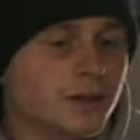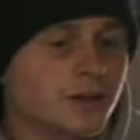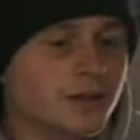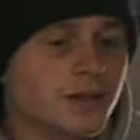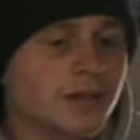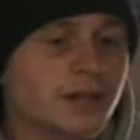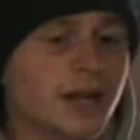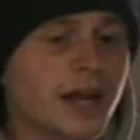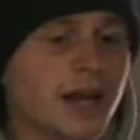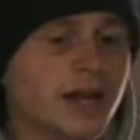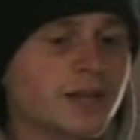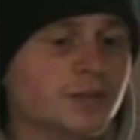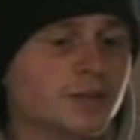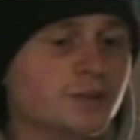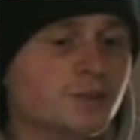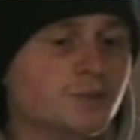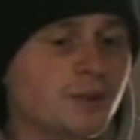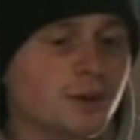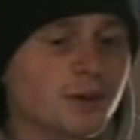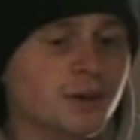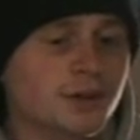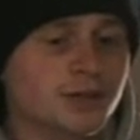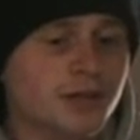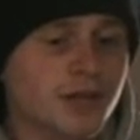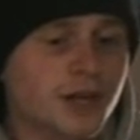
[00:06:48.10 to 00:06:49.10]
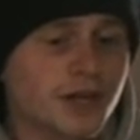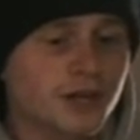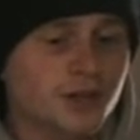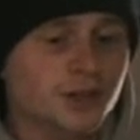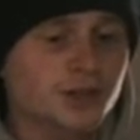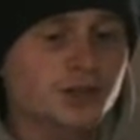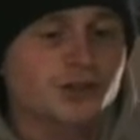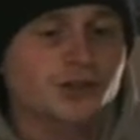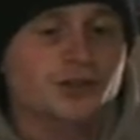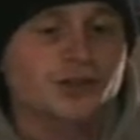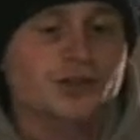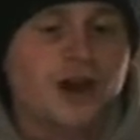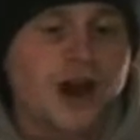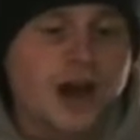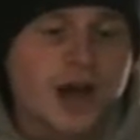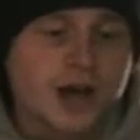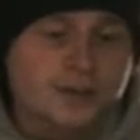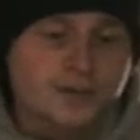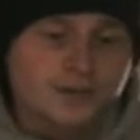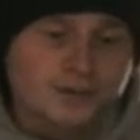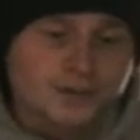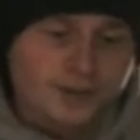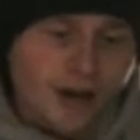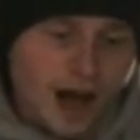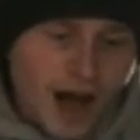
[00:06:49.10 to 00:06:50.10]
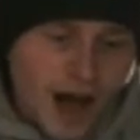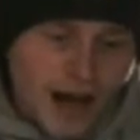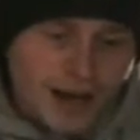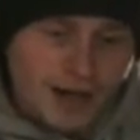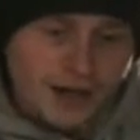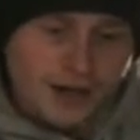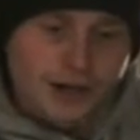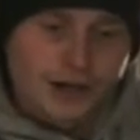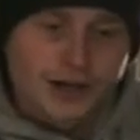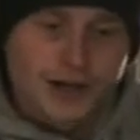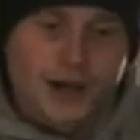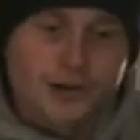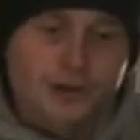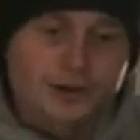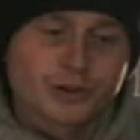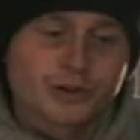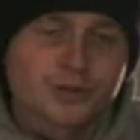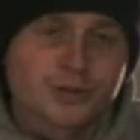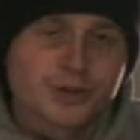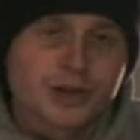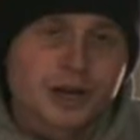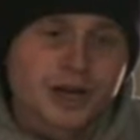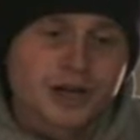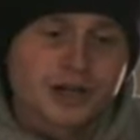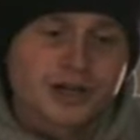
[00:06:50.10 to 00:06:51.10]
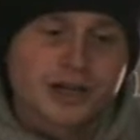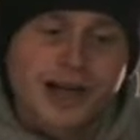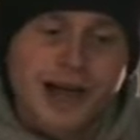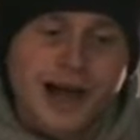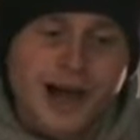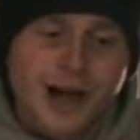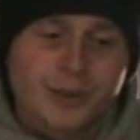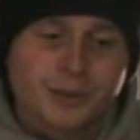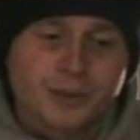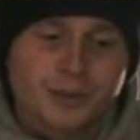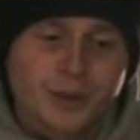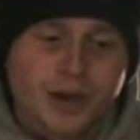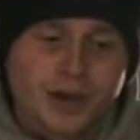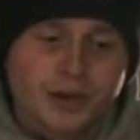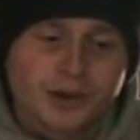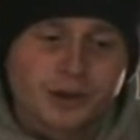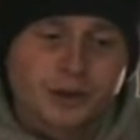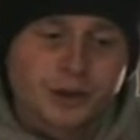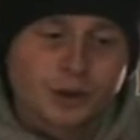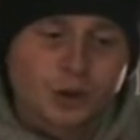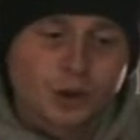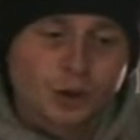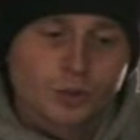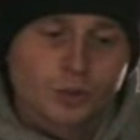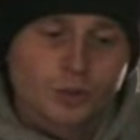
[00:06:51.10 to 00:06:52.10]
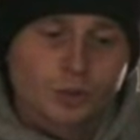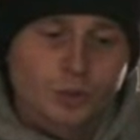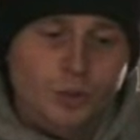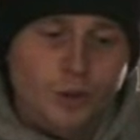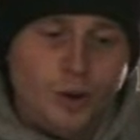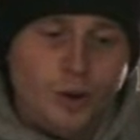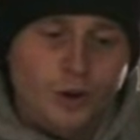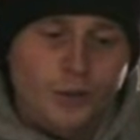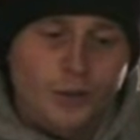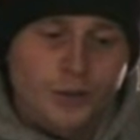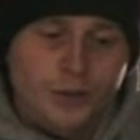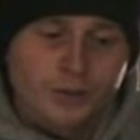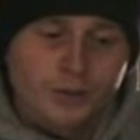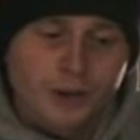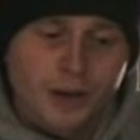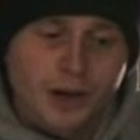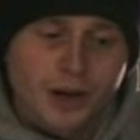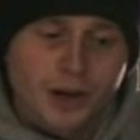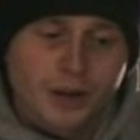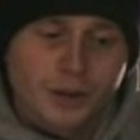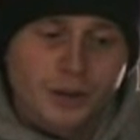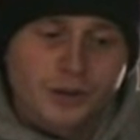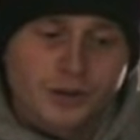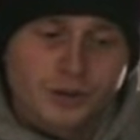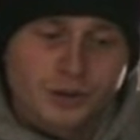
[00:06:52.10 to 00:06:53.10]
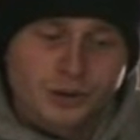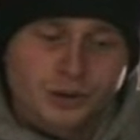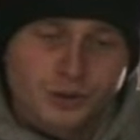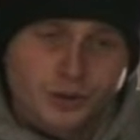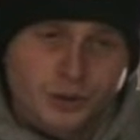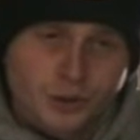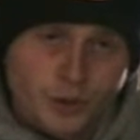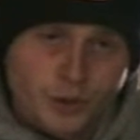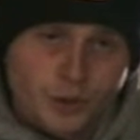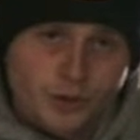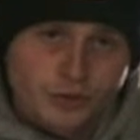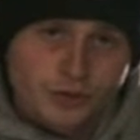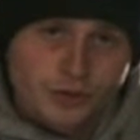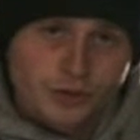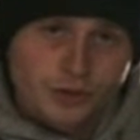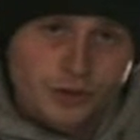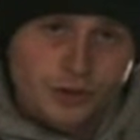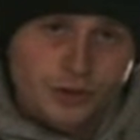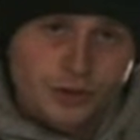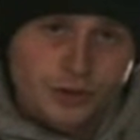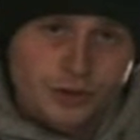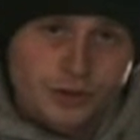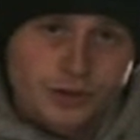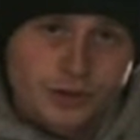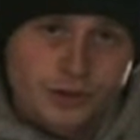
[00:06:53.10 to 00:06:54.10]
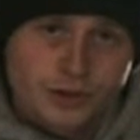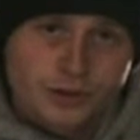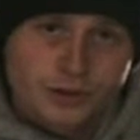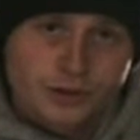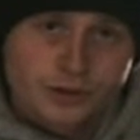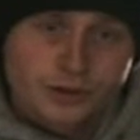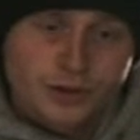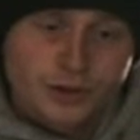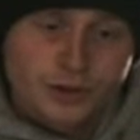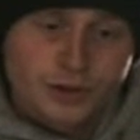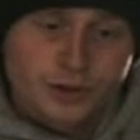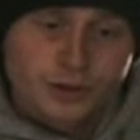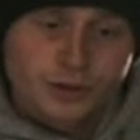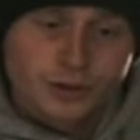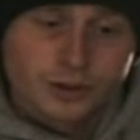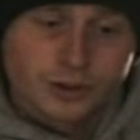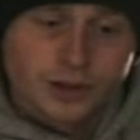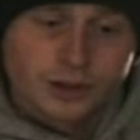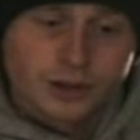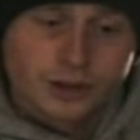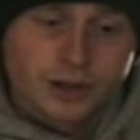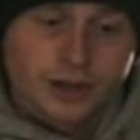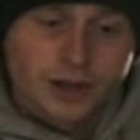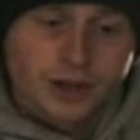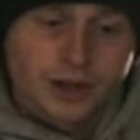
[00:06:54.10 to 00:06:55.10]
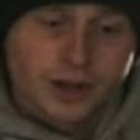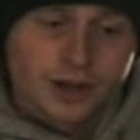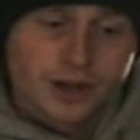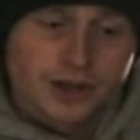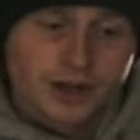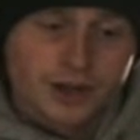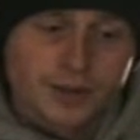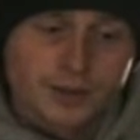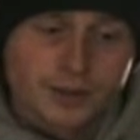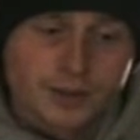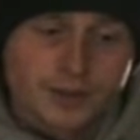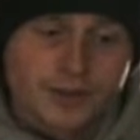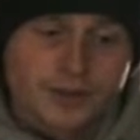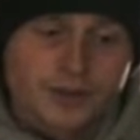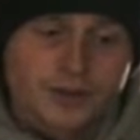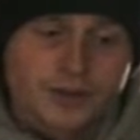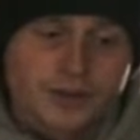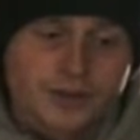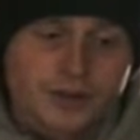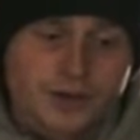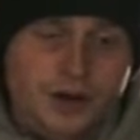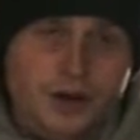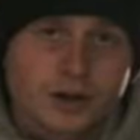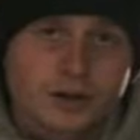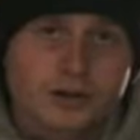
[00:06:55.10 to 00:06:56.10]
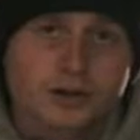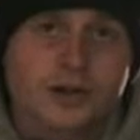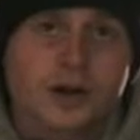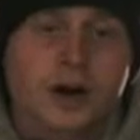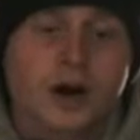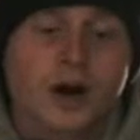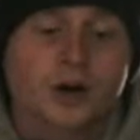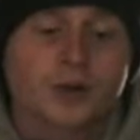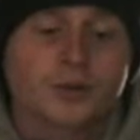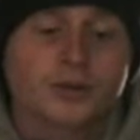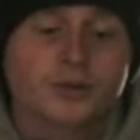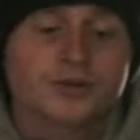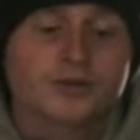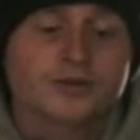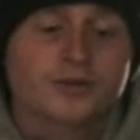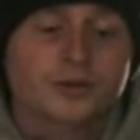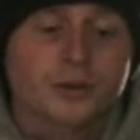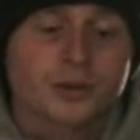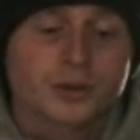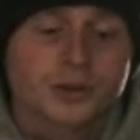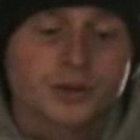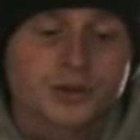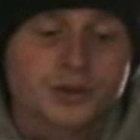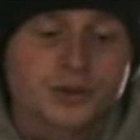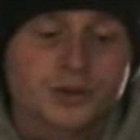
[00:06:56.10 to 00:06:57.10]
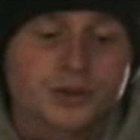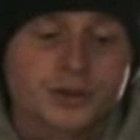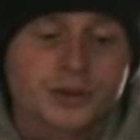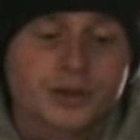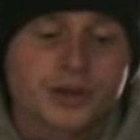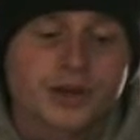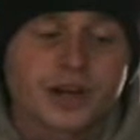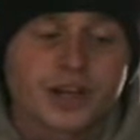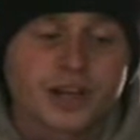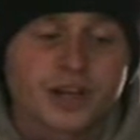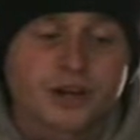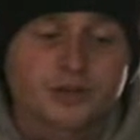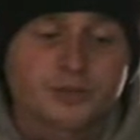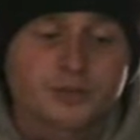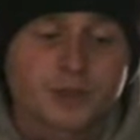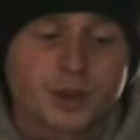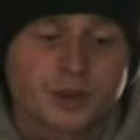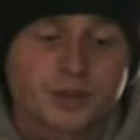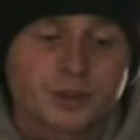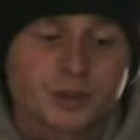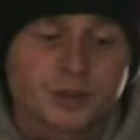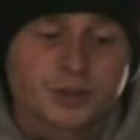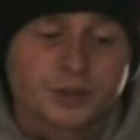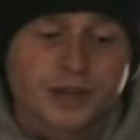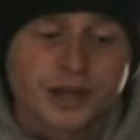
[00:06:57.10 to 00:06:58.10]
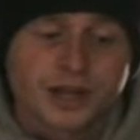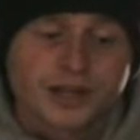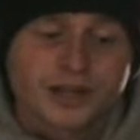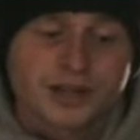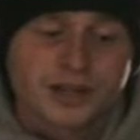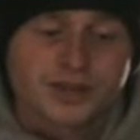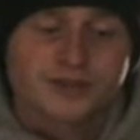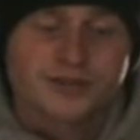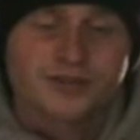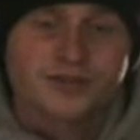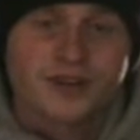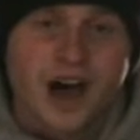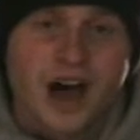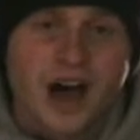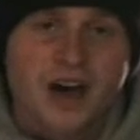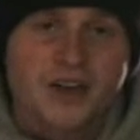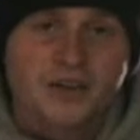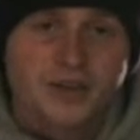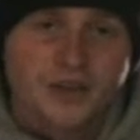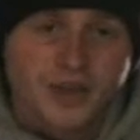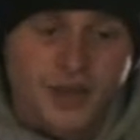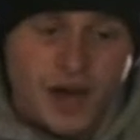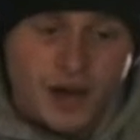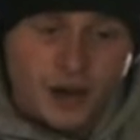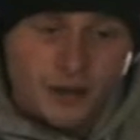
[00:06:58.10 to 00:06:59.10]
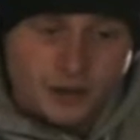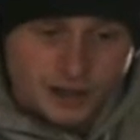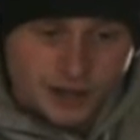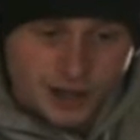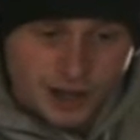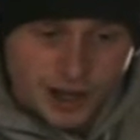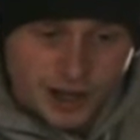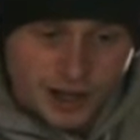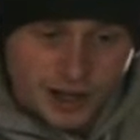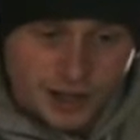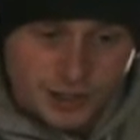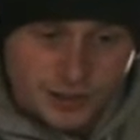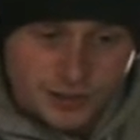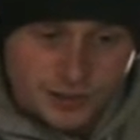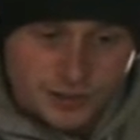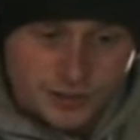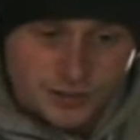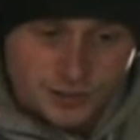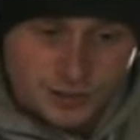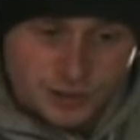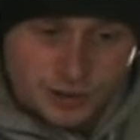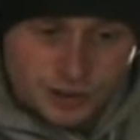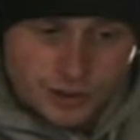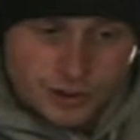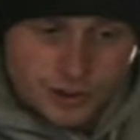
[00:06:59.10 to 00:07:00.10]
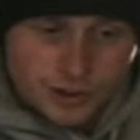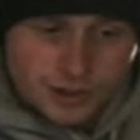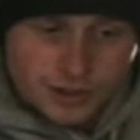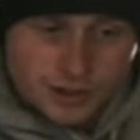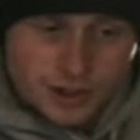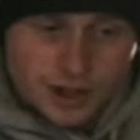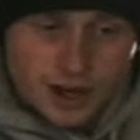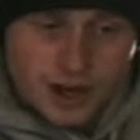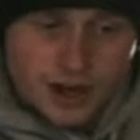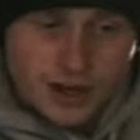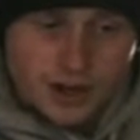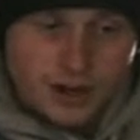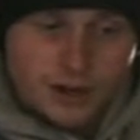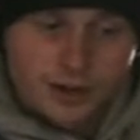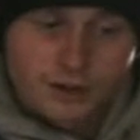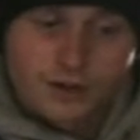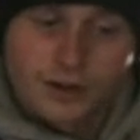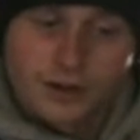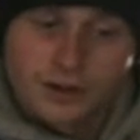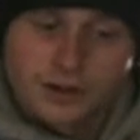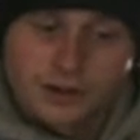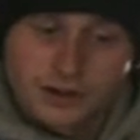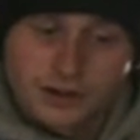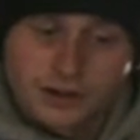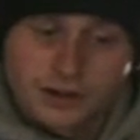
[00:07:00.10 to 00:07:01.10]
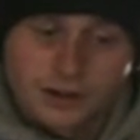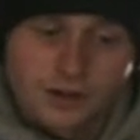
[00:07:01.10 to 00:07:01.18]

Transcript: The Nez Perce tribe of Idaho has begun to combat global warming by going to the root of the source, literally. In a business called carbon forestry, the native people planted 5,000 acres of trees along the